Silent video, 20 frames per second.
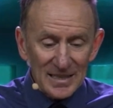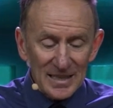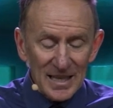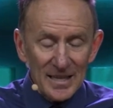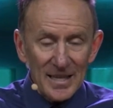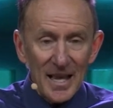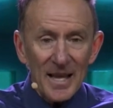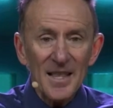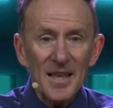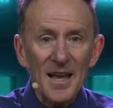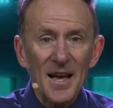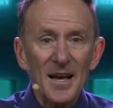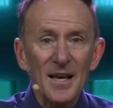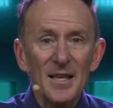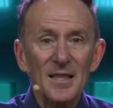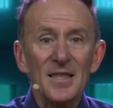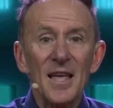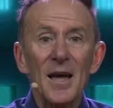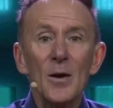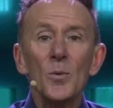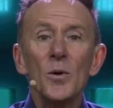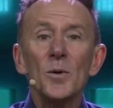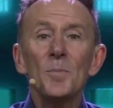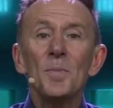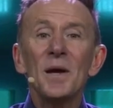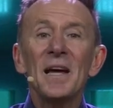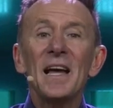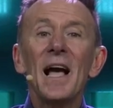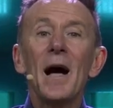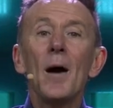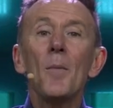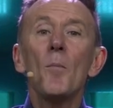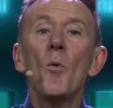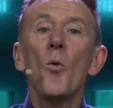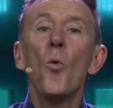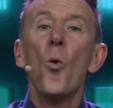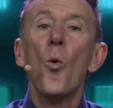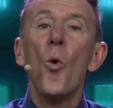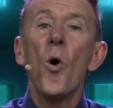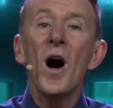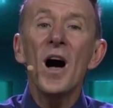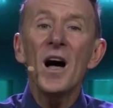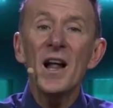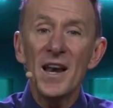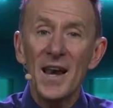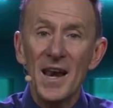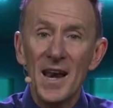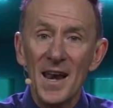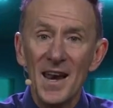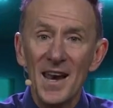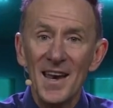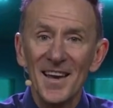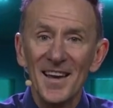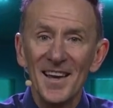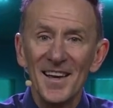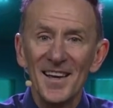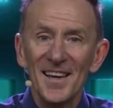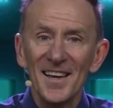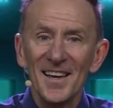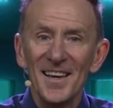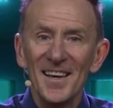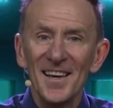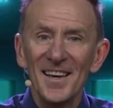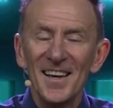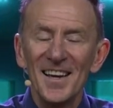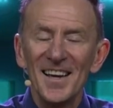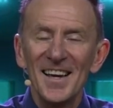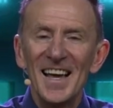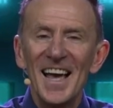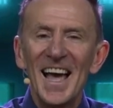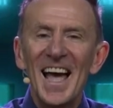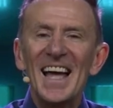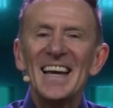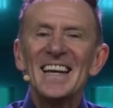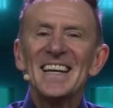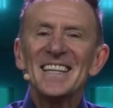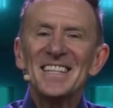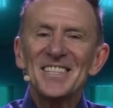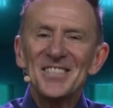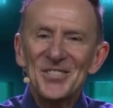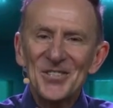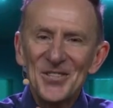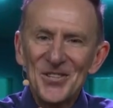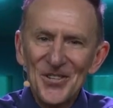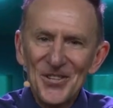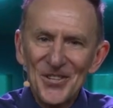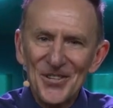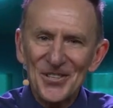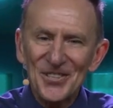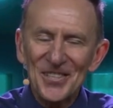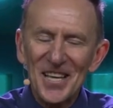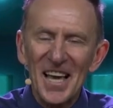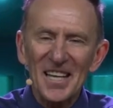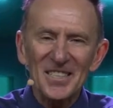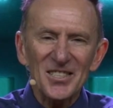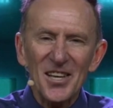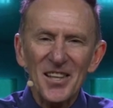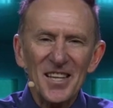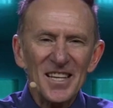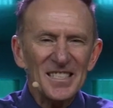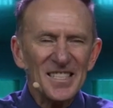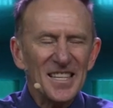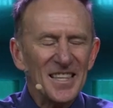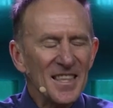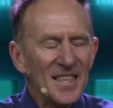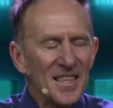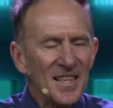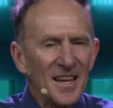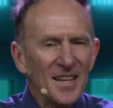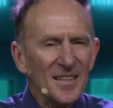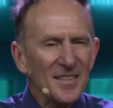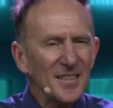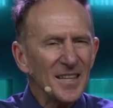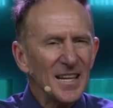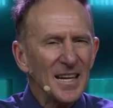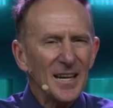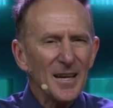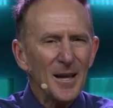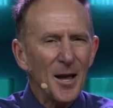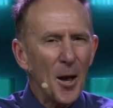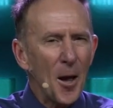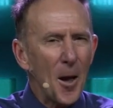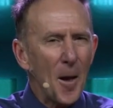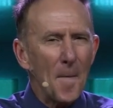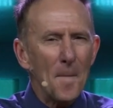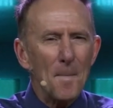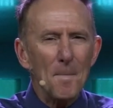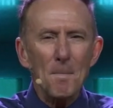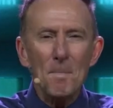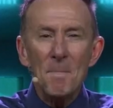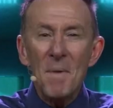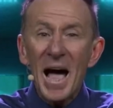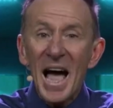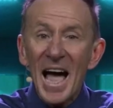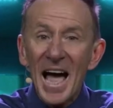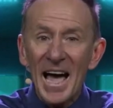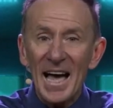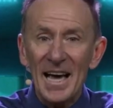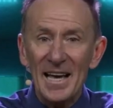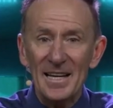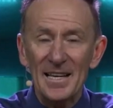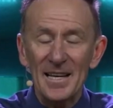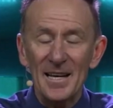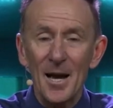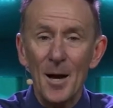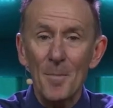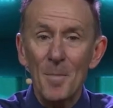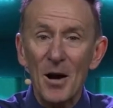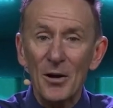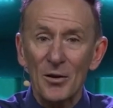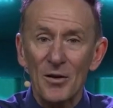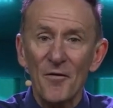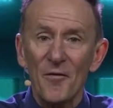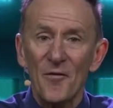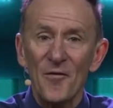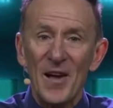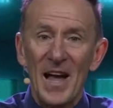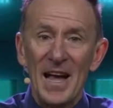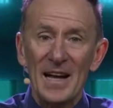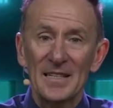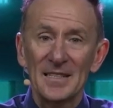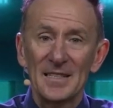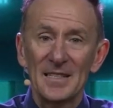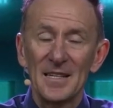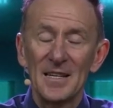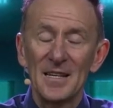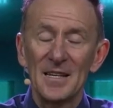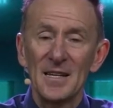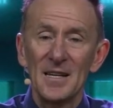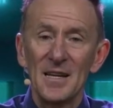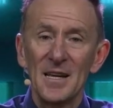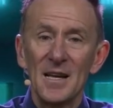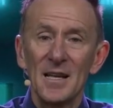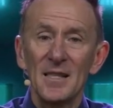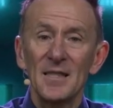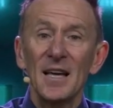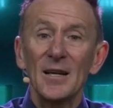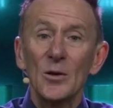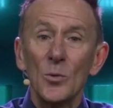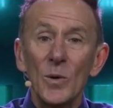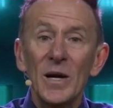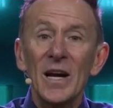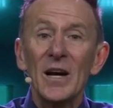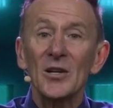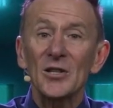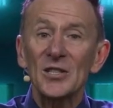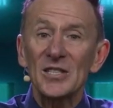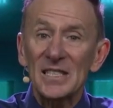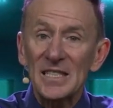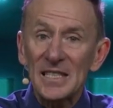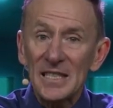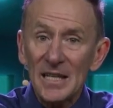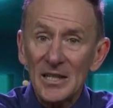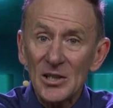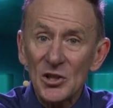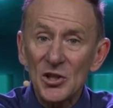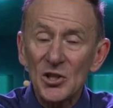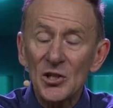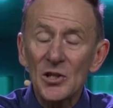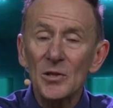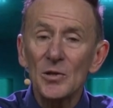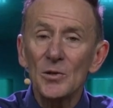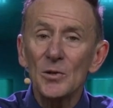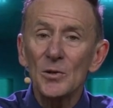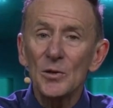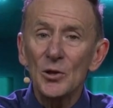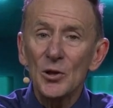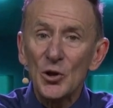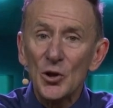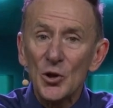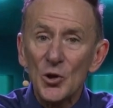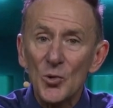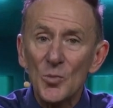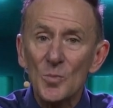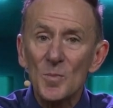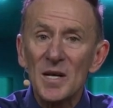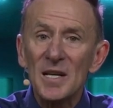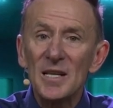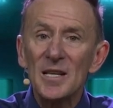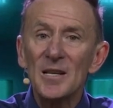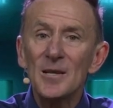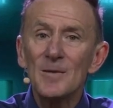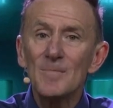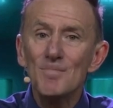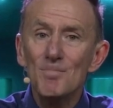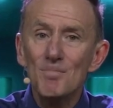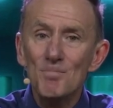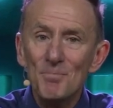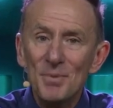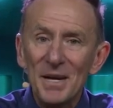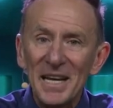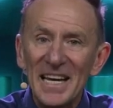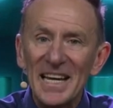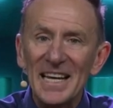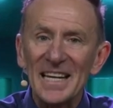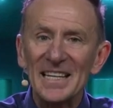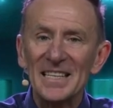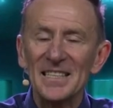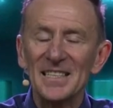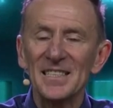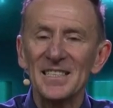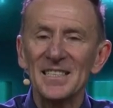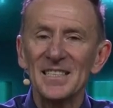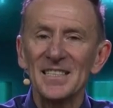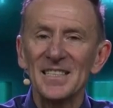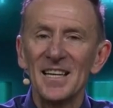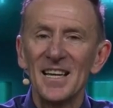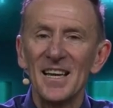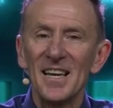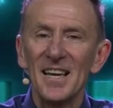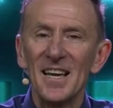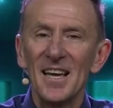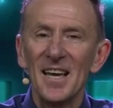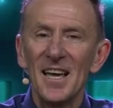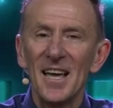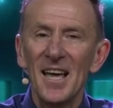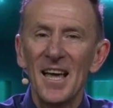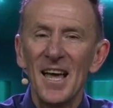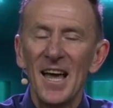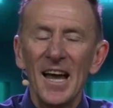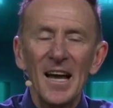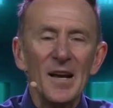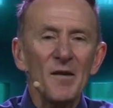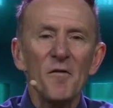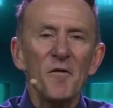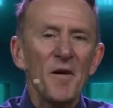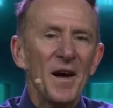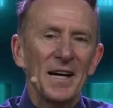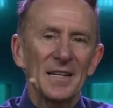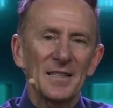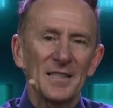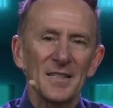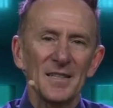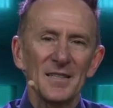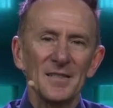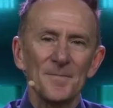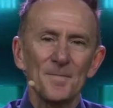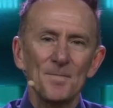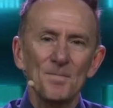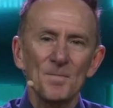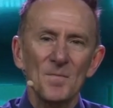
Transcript: said that they would become one and it is good. So there's nothing bad about the fact that we are sexual human beings. In fact,